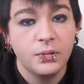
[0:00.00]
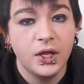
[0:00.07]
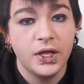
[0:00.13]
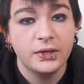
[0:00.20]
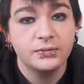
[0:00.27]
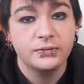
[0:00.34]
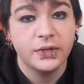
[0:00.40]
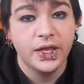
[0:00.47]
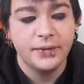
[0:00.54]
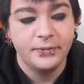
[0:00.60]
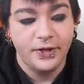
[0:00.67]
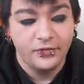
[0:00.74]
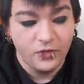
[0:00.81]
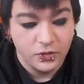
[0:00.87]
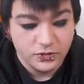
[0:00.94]
But, and
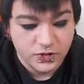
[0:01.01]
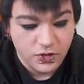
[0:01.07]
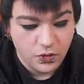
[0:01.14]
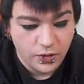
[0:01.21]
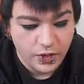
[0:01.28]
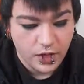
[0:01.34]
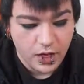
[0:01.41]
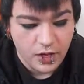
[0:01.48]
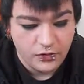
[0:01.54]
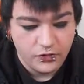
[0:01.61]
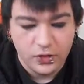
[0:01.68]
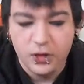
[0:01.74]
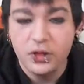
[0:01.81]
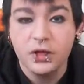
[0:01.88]
my phone's going off.